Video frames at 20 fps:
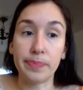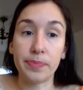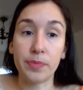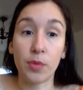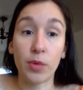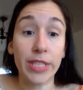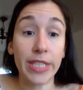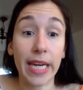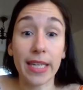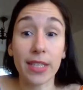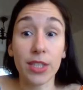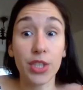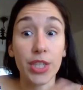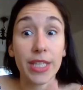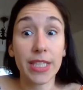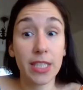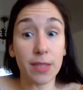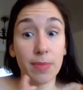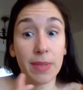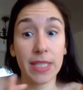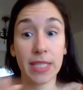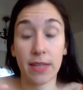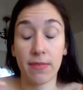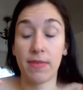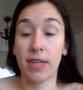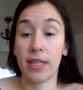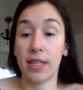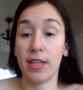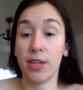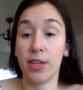which I just
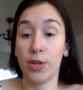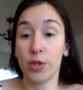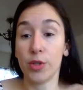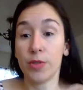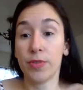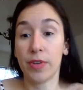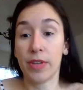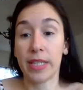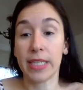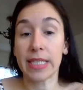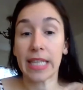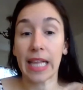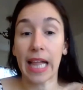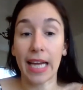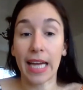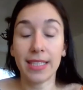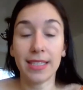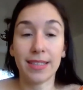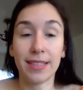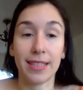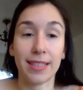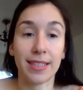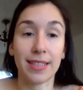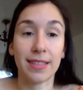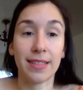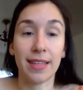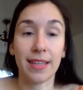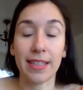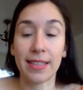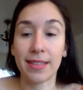specifically use for this class.
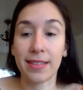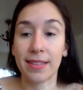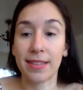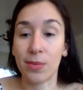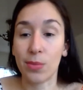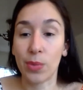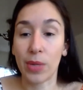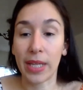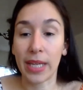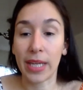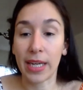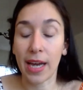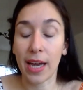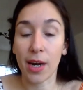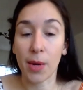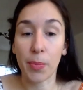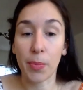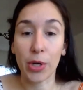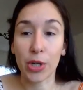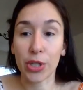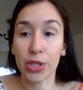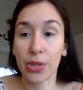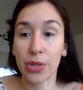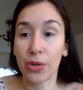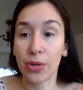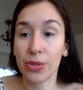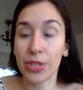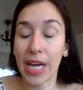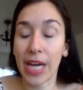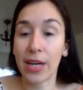It's really not a
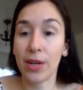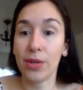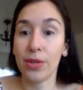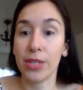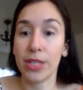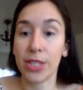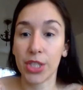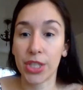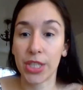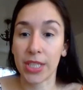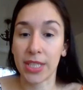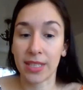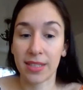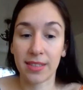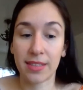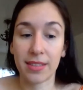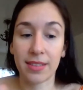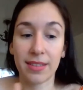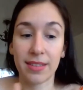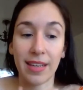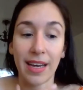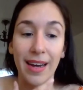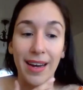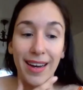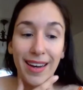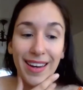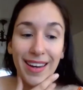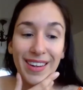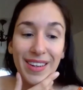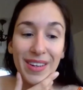personal channel. It's just
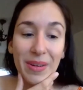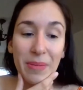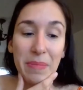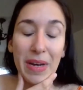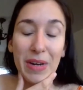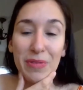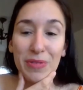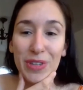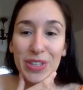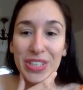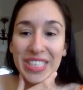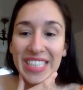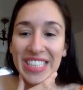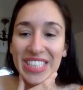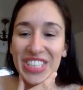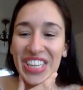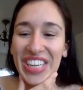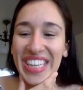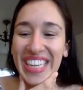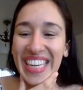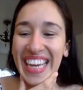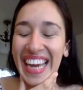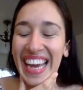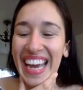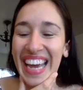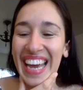meant for teaching.